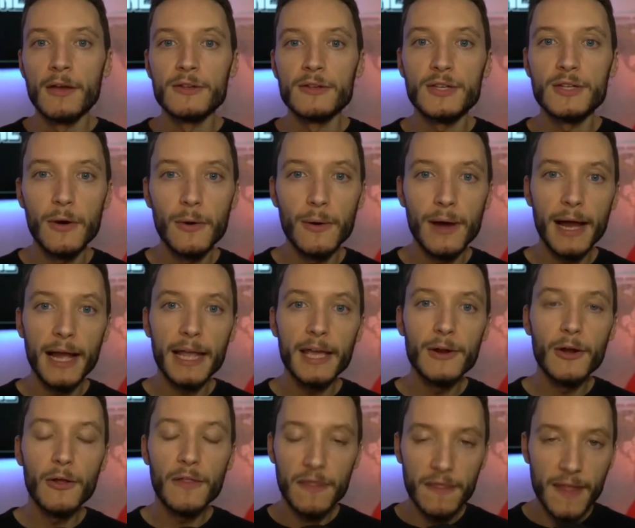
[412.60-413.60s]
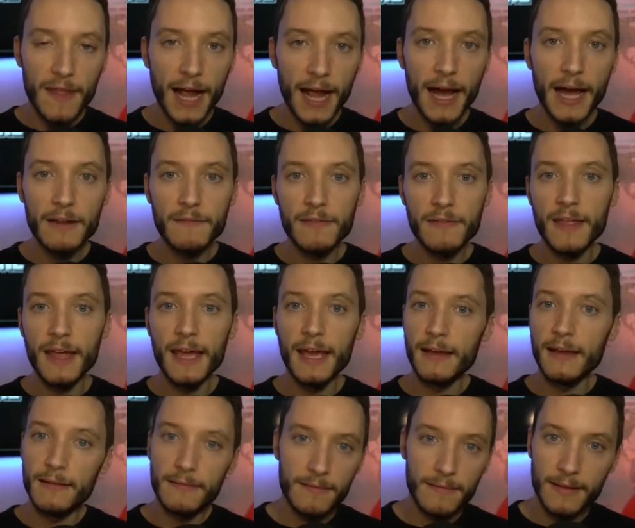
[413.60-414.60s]
So, you know, that kind of
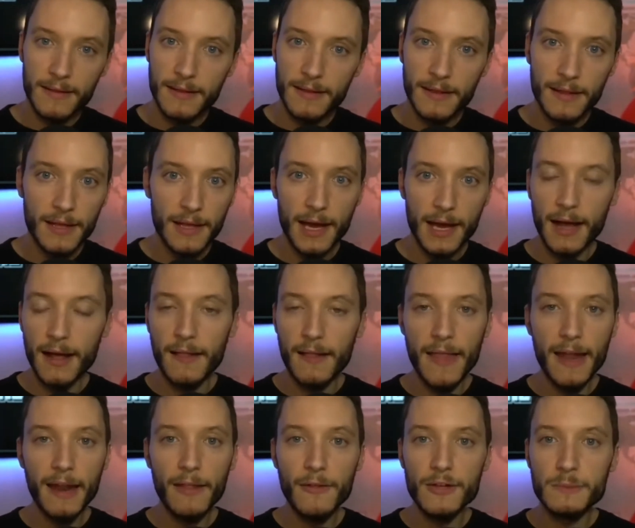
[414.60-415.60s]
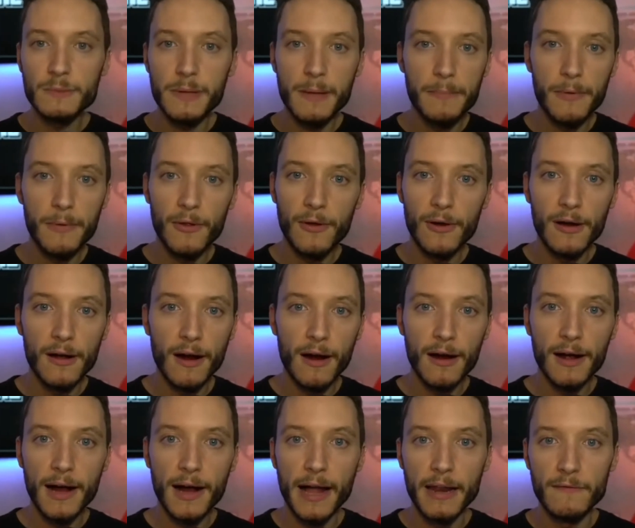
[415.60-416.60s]
thing, a lot of those people
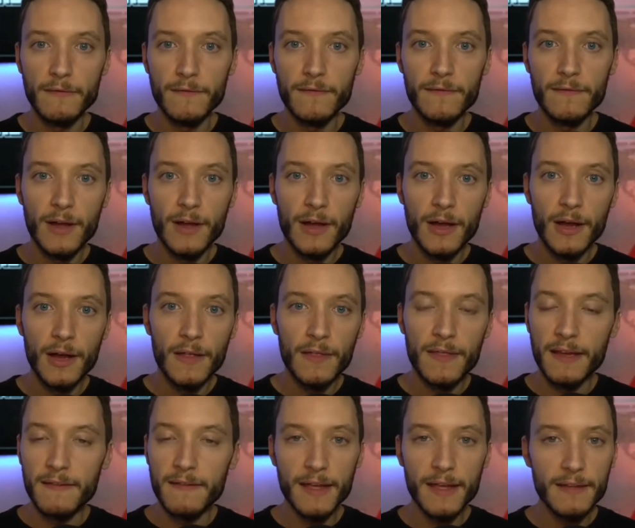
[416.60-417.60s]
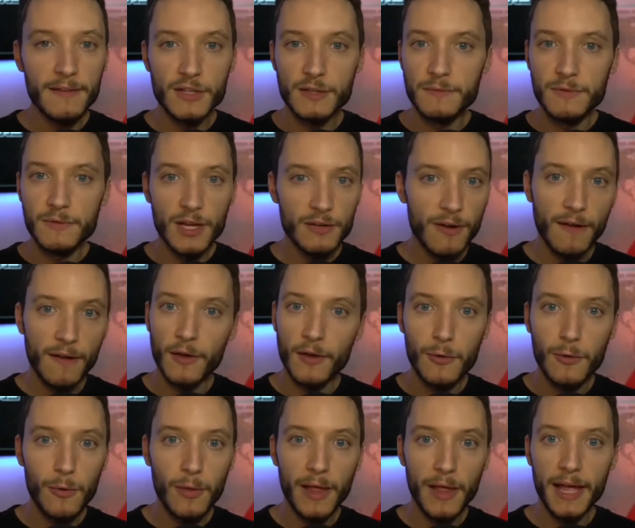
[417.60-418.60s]
are kind of, they drunk the
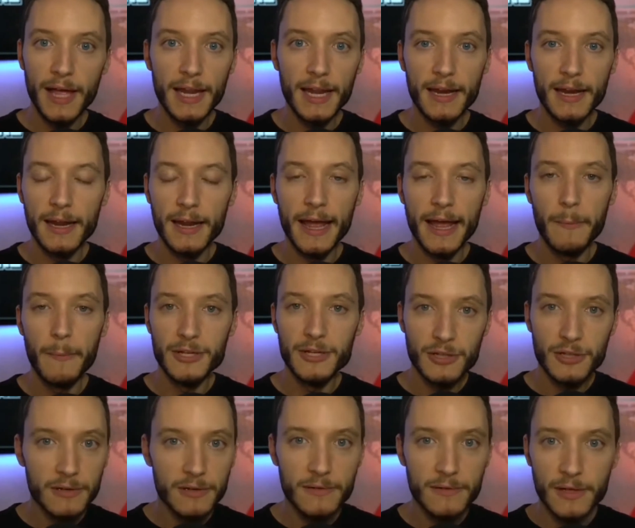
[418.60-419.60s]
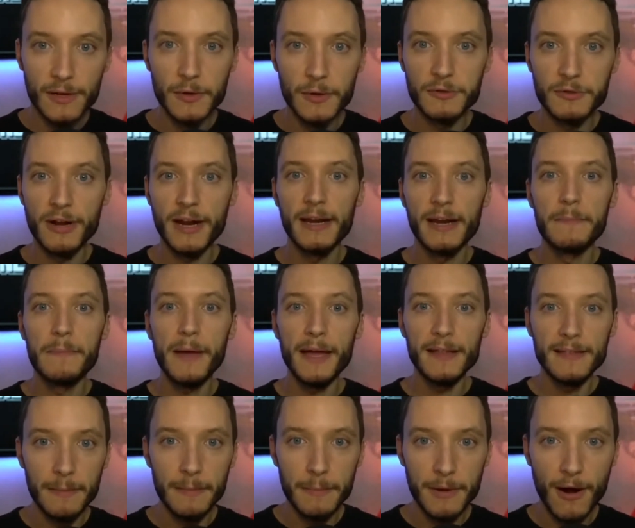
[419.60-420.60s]
Kool-Aid, and we should, you know, try to
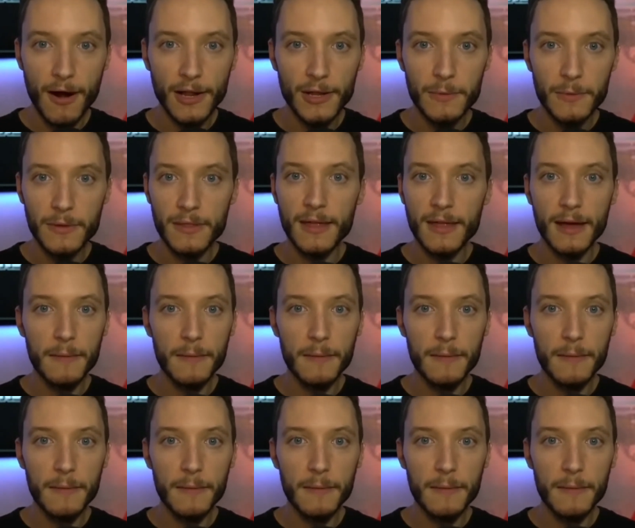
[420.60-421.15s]
debate them and argue with